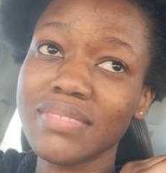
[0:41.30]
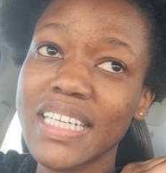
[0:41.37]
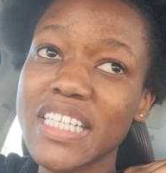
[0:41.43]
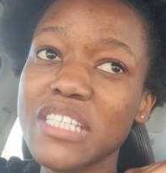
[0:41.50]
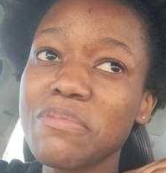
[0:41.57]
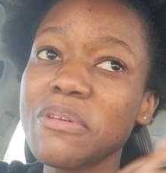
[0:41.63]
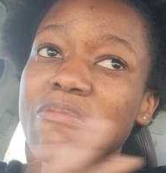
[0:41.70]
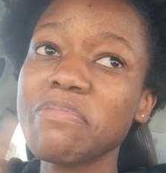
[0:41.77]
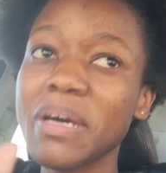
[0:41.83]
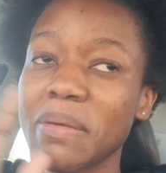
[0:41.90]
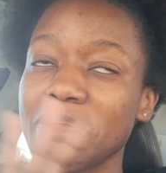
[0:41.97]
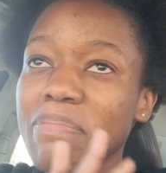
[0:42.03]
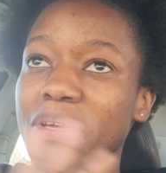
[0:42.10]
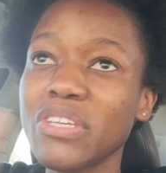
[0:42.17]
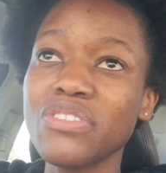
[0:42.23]
he's been my
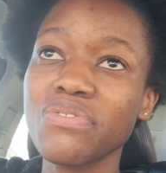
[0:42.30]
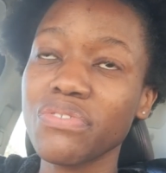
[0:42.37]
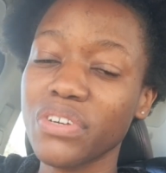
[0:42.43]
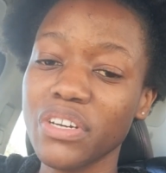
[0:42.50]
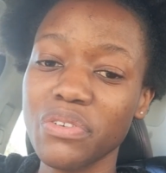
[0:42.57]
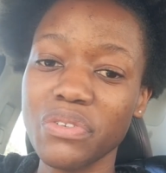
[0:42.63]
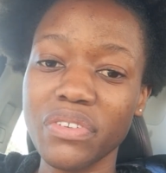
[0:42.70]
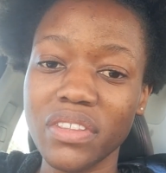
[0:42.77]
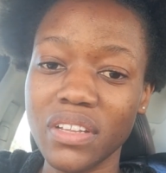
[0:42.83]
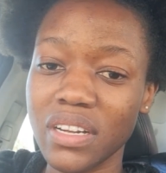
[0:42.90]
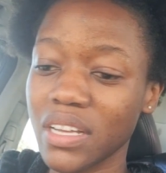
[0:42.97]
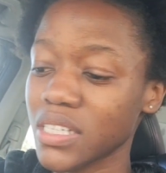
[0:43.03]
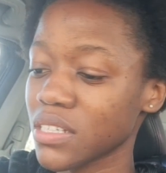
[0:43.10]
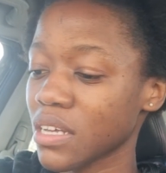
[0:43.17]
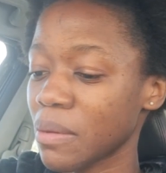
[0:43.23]
best friend over the
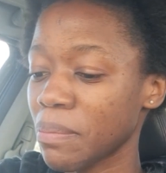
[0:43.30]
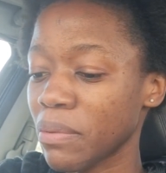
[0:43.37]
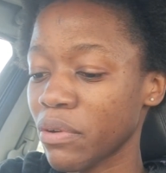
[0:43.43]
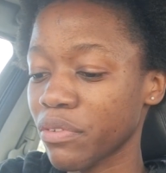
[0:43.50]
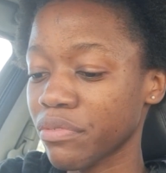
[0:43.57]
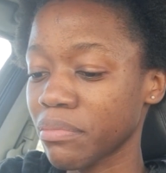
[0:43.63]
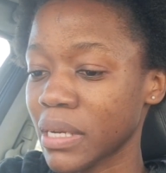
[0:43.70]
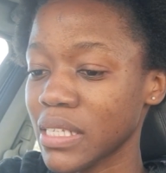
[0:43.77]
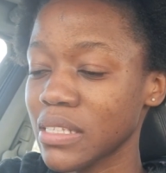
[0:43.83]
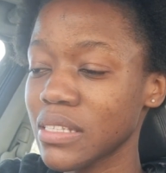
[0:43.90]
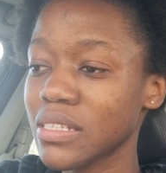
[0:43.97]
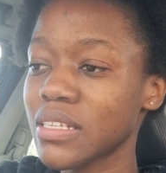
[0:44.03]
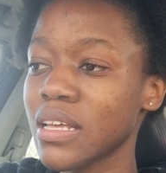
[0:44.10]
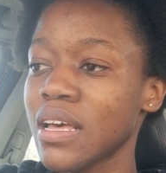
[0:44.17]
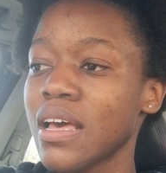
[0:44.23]
last couple of
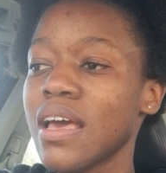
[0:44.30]
months.